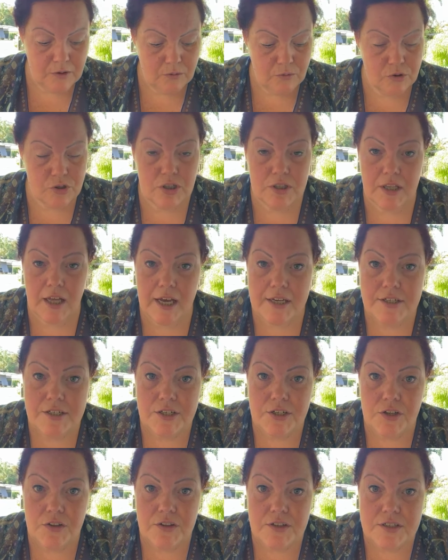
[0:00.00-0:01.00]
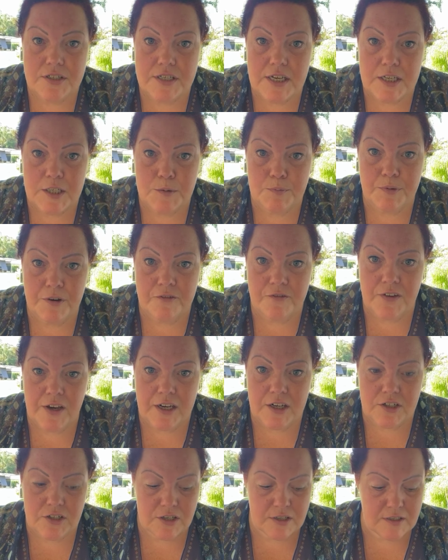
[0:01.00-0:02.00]
Would you like to do the six
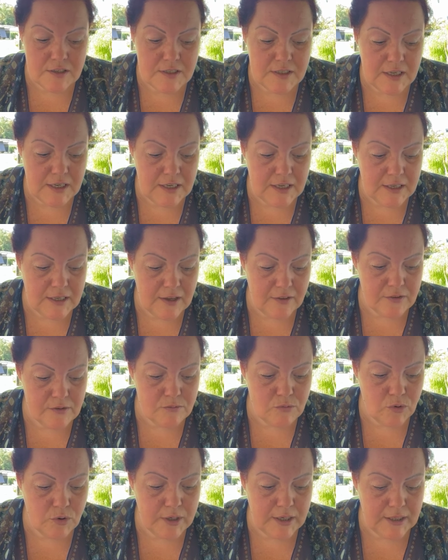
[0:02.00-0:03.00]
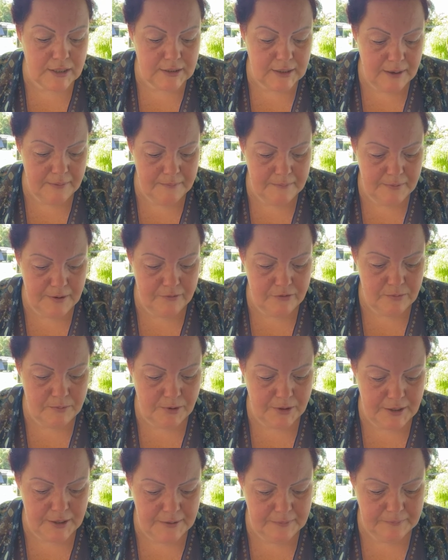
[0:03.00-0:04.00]
perfections in another morning club, everybody?